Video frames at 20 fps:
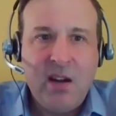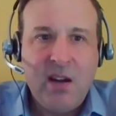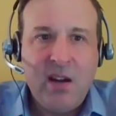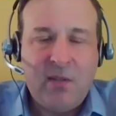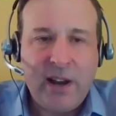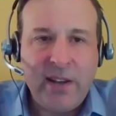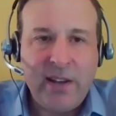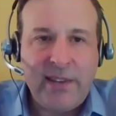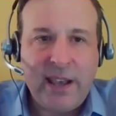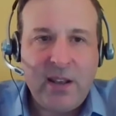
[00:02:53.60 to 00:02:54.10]

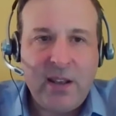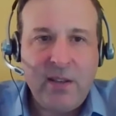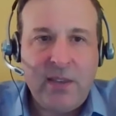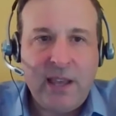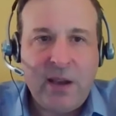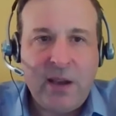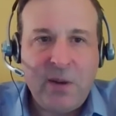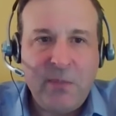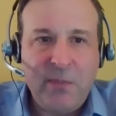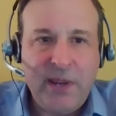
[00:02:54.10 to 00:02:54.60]
right?
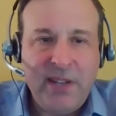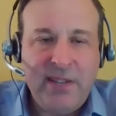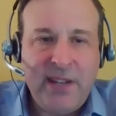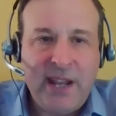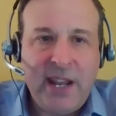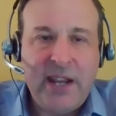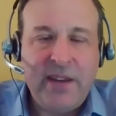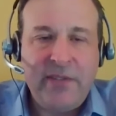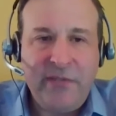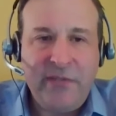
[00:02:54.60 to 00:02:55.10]
That would be
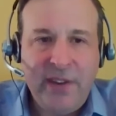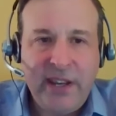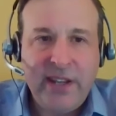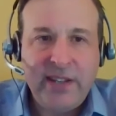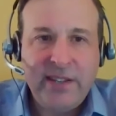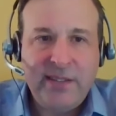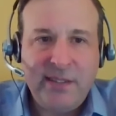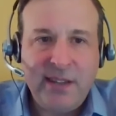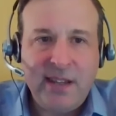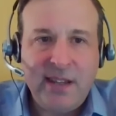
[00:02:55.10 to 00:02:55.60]
data
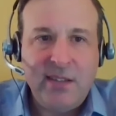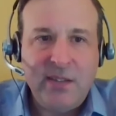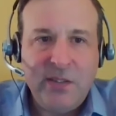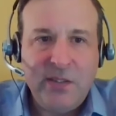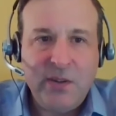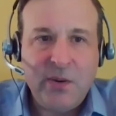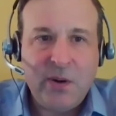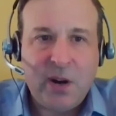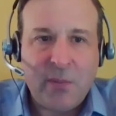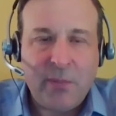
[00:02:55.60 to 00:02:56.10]
feeds
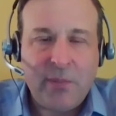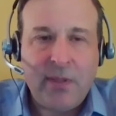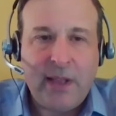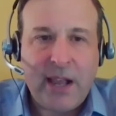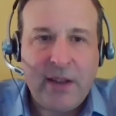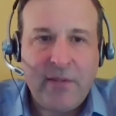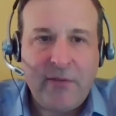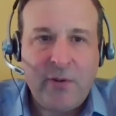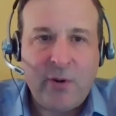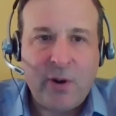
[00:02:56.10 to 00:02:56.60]
into our
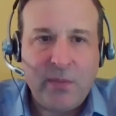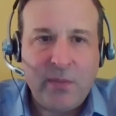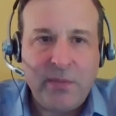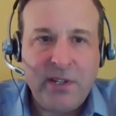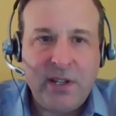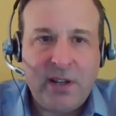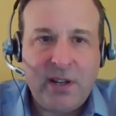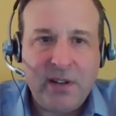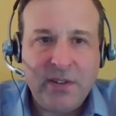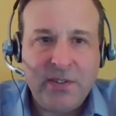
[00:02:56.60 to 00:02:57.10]
platform
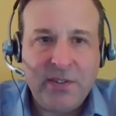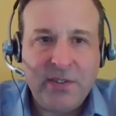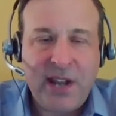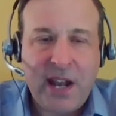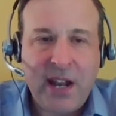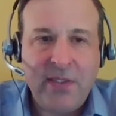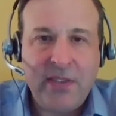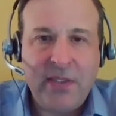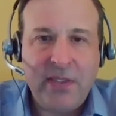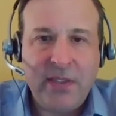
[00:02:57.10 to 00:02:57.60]
to
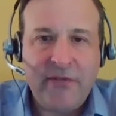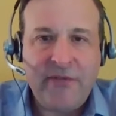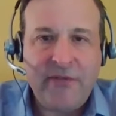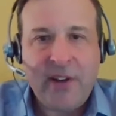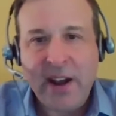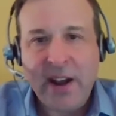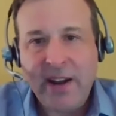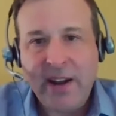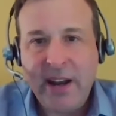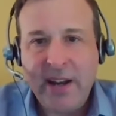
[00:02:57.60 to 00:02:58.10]
understand the
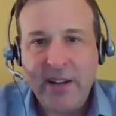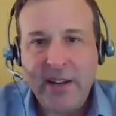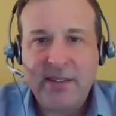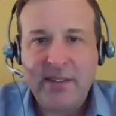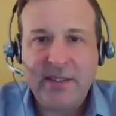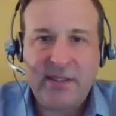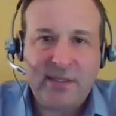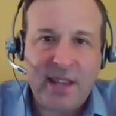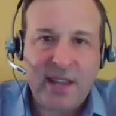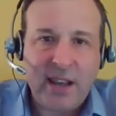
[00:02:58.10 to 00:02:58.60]
finance,
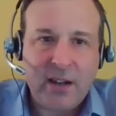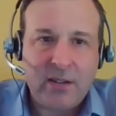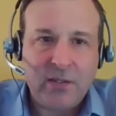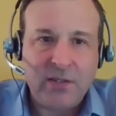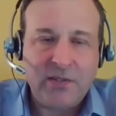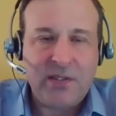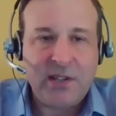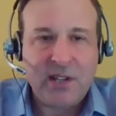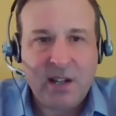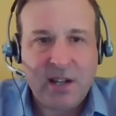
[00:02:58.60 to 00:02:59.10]
the
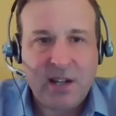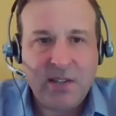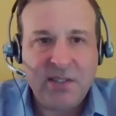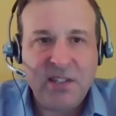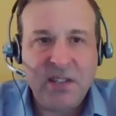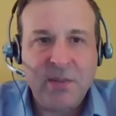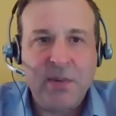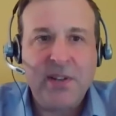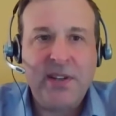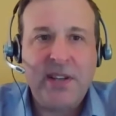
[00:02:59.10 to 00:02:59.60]
sales, the
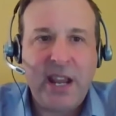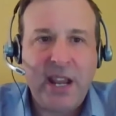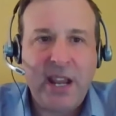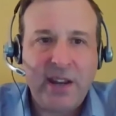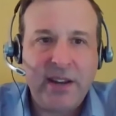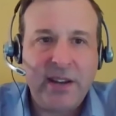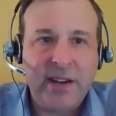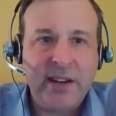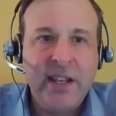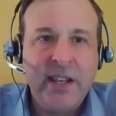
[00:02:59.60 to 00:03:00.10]
customer
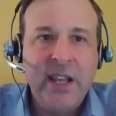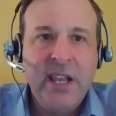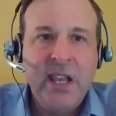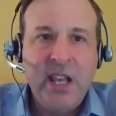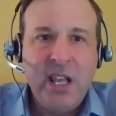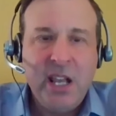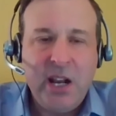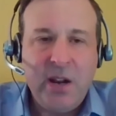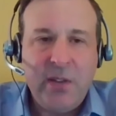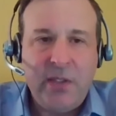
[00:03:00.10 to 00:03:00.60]
data,
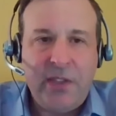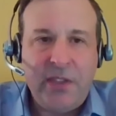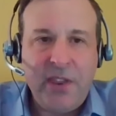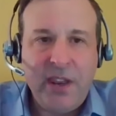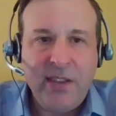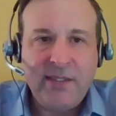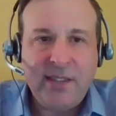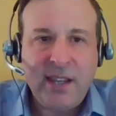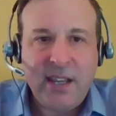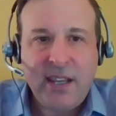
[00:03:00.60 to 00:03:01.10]
the
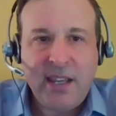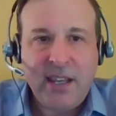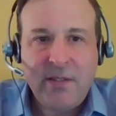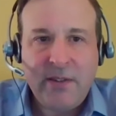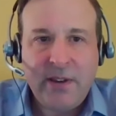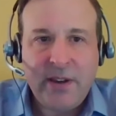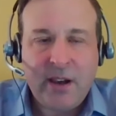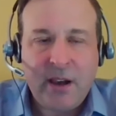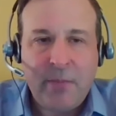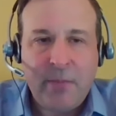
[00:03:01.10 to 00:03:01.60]
things that
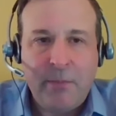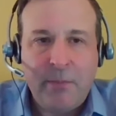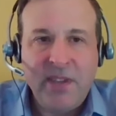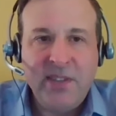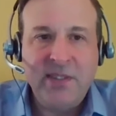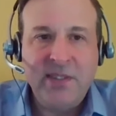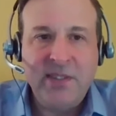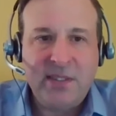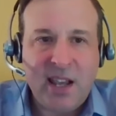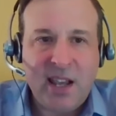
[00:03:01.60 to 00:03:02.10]
give a business